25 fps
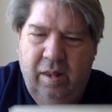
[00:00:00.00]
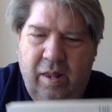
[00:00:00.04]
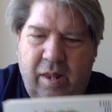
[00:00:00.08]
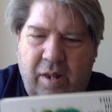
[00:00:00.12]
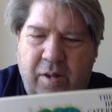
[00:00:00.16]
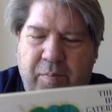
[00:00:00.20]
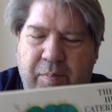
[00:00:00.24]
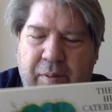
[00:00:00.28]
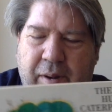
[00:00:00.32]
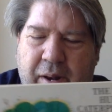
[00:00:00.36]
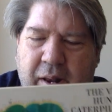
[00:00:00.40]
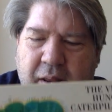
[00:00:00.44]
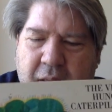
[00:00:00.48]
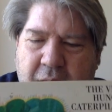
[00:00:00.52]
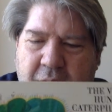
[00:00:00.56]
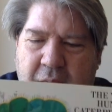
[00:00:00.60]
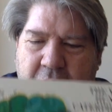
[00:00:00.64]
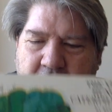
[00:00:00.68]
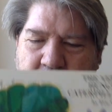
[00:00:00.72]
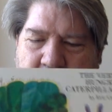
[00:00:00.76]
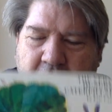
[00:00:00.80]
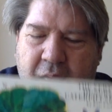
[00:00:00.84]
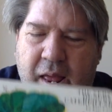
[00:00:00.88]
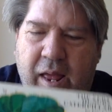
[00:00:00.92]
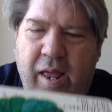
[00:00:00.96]
That's
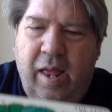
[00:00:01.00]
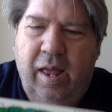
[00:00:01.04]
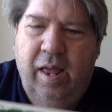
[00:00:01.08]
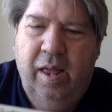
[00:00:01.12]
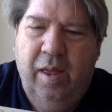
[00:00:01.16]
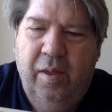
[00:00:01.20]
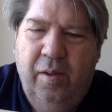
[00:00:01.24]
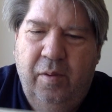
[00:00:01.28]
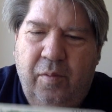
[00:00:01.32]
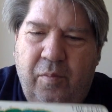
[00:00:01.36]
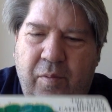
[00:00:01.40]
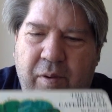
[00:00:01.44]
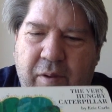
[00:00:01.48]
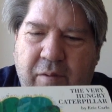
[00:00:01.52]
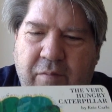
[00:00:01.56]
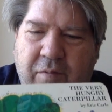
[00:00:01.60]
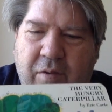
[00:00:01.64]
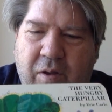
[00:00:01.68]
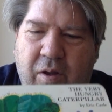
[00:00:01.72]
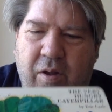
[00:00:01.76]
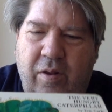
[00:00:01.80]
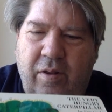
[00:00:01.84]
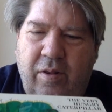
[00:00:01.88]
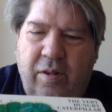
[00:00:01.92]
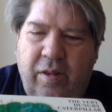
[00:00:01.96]
better. We've
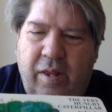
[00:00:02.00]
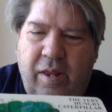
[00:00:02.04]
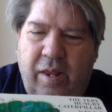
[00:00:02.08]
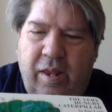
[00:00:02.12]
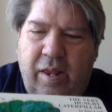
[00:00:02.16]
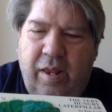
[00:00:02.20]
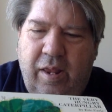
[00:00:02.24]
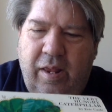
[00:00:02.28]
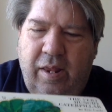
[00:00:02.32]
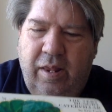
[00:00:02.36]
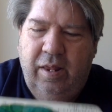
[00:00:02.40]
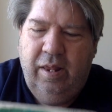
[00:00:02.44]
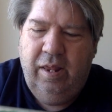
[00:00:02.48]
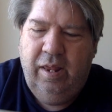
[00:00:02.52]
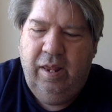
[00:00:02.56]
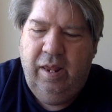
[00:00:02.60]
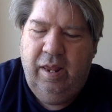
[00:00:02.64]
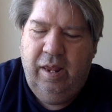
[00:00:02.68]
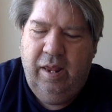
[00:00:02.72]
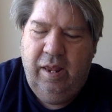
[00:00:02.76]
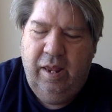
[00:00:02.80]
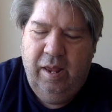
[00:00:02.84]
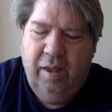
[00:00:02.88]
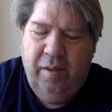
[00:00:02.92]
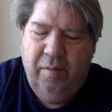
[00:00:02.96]
got
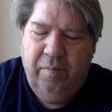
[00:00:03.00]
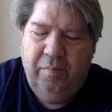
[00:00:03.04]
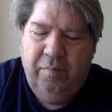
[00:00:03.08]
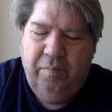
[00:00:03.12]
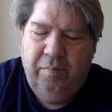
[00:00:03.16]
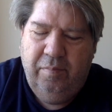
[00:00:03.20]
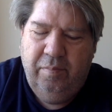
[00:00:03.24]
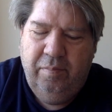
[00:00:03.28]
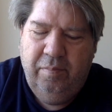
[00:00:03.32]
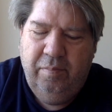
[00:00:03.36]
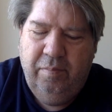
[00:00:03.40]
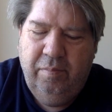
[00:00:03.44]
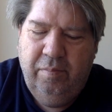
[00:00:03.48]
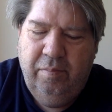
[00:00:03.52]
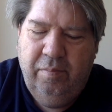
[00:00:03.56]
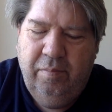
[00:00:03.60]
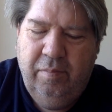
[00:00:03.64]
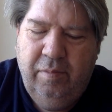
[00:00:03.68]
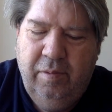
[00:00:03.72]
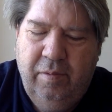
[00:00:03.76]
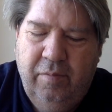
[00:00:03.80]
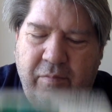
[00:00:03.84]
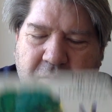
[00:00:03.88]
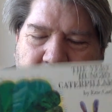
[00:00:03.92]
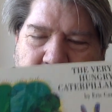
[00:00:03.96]
the
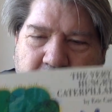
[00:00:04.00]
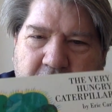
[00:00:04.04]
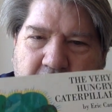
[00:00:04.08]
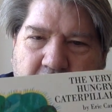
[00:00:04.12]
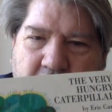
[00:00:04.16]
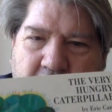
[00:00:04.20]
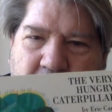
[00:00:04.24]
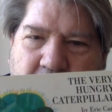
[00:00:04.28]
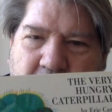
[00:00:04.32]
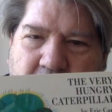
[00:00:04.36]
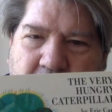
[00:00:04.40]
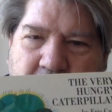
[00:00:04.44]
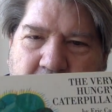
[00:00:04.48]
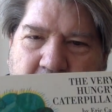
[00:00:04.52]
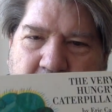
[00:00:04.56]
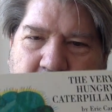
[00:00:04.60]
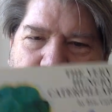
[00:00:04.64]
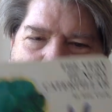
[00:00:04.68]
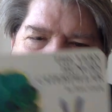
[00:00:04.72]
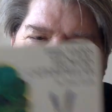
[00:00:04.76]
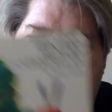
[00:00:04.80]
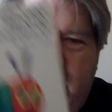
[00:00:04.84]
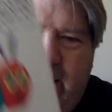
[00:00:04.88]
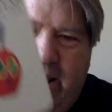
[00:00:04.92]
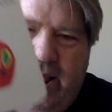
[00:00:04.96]
very hungry
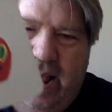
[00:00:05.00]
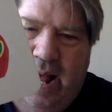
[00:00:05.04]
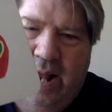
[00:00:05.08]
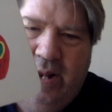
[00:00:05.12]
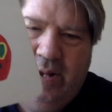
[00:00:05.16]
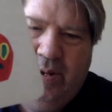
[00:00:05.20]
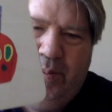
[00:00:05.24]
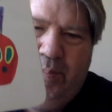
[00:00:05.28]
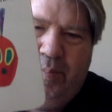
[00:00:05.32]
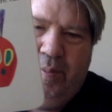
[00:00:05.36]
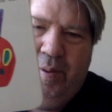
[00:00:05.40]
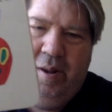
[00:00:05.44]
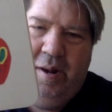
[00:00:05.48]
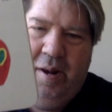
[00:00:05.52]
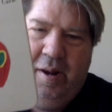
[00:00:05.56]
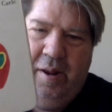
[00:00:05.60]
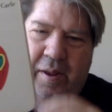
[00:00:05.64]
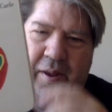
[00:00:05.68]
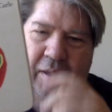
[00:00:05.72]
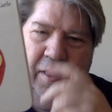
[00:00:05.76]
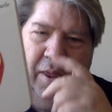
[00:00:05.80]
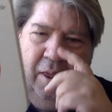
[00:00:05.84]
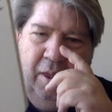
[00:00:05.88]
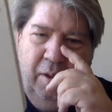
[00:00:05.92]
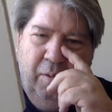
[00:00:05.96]

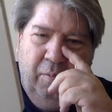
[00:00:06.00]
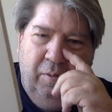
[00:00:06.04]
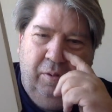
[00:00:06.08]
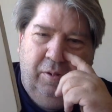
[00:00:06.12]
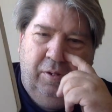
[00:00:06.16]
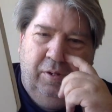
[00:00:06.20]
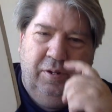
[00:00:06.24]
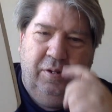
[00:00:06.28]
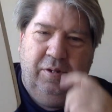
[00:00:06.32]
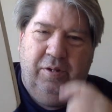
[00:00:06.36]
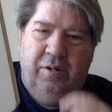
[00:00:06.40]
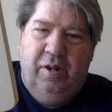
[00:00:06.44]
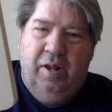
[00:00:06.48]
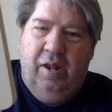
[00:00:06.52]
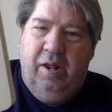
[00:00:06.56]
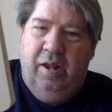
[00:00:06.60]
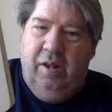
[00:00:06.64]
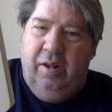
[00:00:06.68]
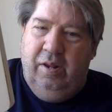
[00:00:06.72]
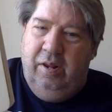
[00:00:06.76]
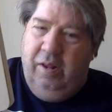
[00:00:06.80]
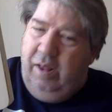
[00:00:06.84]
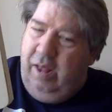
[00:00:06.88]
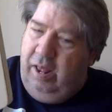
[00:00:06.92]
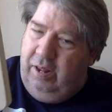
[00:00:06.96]
caterpillar, which is,
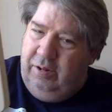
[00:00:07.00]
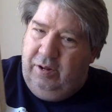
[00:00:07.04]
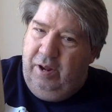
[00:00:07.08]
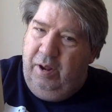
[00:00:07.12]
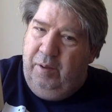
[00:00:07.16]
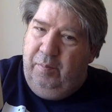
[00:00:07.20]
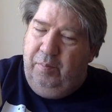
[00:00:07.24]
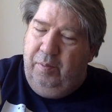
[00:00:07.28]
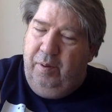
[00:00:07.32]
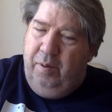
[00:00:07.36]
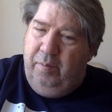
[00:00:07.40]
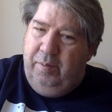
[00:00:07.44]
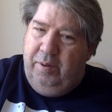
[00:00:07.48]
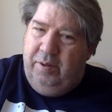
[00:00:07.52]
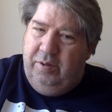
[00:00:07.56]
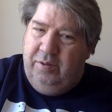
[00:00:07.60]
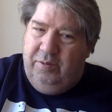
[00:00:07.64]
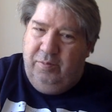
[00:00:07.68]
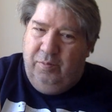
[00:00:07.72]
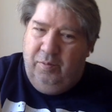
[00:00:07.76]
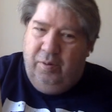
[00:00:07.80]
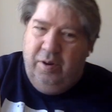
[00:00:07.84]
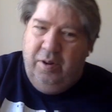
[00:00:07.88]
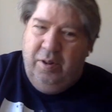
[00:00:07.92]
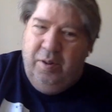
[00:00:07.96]
as I
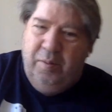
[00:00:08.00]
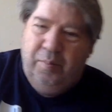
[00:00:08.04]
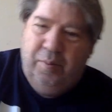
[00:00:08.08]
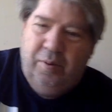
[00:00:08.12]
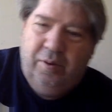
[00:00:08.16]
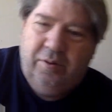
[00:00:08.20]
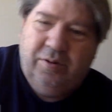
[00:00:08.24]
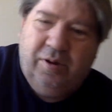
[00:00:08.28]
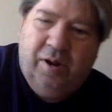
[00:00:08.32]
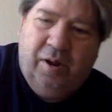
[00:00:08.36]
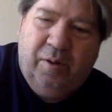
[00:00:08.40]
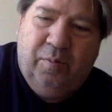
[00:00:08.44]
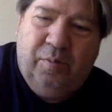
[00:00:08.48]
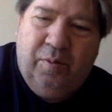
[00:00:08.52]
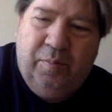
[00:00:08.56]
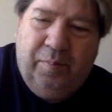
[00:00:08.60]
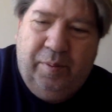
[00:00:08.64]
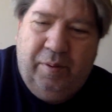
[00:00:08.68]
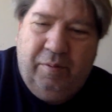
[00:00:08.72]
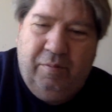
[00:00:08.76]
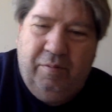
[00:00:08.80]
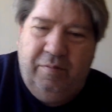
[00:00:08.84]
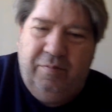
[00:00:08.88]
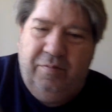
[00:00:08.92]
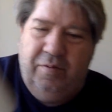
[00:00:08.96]
promised, one of the books I would
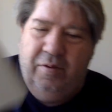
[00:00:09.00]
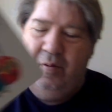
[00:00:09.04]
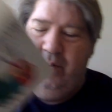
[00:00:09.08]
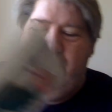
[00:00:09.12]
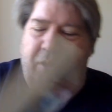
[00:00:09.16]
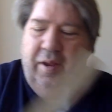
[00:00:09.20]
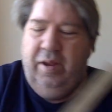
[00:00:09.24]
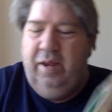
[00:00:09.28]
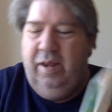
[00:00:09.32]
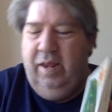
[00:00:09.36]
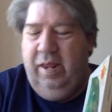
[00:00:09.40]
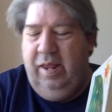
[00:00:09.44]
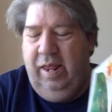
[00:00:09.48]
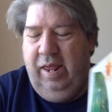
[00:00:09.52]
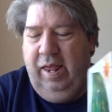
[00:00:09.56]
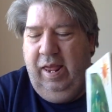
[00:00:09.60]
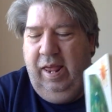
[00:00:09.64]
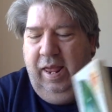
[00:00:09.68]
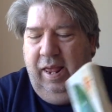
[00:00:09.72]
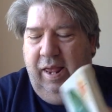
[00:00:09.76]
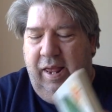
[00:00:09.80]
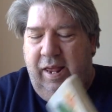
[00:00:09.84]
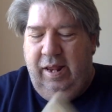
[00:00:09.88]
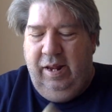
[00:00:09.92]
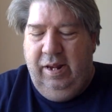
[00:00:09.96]
be reviewing.
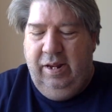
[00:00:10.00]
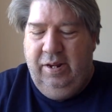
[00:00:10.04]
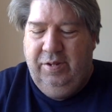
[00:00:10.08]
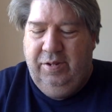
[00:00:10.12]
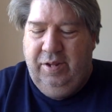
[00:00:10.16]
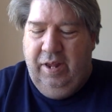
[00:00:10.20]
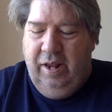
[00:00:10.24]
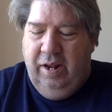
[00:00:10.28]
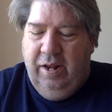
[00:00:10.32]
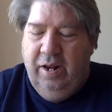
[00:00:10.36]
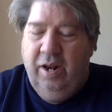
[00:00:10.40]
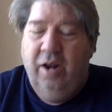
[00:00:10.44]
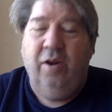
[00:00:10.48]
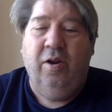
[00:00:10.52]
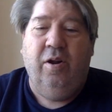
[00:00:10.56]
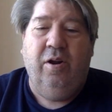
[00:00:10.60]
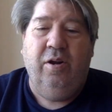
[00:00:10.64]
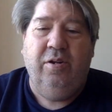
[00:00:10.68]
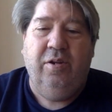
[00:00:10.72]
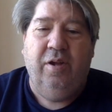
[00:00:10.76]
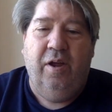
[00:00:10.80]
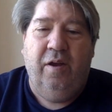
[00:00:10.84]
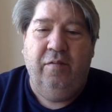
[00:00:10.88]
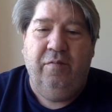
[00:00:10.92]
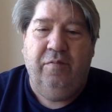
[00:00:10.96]
It has taken a
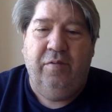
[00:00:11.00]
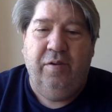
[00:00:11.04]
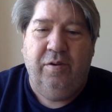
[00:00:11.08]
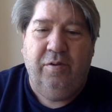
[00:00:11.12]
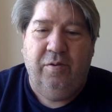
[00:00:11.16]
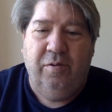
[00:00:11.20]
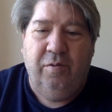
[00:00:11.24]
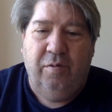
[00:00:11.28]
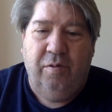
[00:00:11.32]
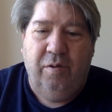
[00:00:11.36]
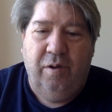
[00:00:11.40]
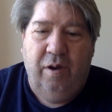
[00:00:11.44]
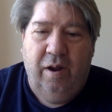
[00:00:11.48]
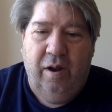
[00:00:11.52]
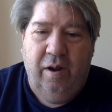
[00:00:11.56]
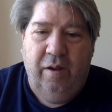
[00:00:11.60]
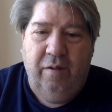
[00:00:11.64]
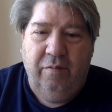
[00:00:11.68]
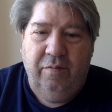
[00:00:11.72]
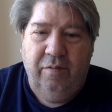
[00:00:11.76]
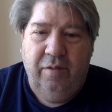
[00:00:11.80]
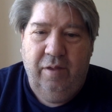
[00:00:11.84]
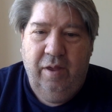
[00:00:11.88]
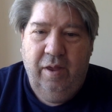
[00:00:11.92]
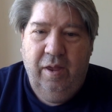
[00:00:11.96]
long time for it to
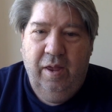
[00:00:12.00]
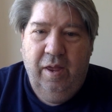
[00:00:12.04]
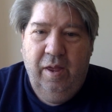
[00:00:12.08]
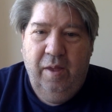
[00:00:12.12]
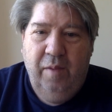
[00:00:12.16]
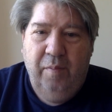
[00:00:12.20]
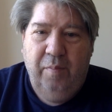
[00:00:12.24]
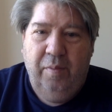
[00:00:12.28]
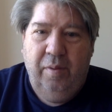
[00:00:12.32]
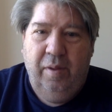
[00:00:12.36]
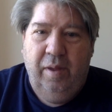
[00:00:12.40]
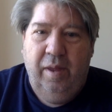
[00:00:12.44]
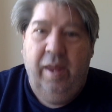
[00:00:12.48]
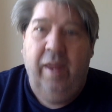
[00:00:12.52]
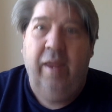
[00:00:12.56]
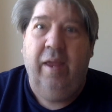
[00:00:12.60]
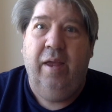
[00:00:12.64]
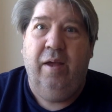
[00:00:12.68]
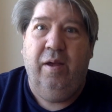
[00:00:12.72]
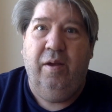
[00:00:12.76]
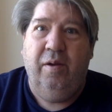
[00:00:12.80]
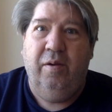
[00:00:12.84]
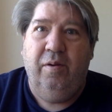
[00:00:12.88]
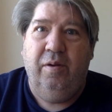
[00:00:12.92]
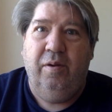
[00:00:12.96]
arrive, but hey
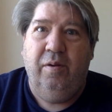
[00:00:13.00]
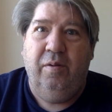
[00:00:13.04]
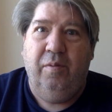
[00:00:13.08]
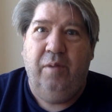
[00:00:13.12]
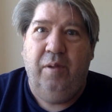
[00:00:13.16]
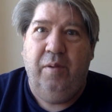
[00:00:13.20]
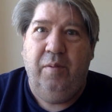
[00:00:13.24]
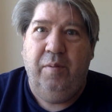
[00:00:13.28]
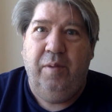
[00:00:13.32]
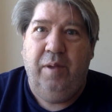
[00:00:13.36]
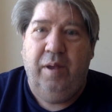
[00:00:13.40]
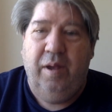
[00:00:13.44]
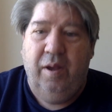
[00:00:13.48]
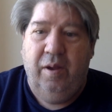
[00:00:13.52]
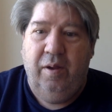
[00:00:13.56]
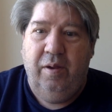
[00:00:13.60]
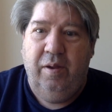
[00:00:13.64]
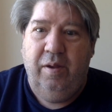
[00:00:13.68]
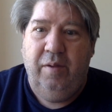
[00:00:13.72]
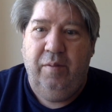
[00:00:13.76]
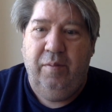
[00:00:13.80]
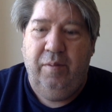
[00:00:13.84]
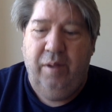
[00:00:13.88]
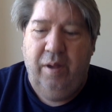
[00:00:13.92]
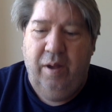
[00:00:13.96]
ho, and away we go.
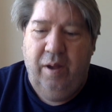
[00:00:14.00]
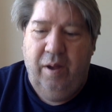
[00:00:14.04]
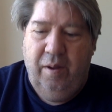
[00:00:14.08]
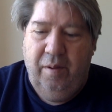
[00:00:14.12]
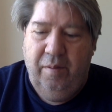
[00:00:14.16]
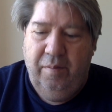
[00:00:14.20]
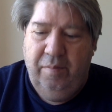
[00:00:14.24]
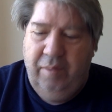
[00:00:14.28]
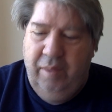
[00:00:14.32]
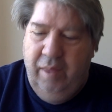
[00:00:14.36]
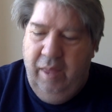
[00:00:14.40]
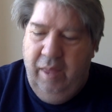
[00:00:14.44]
Here we are.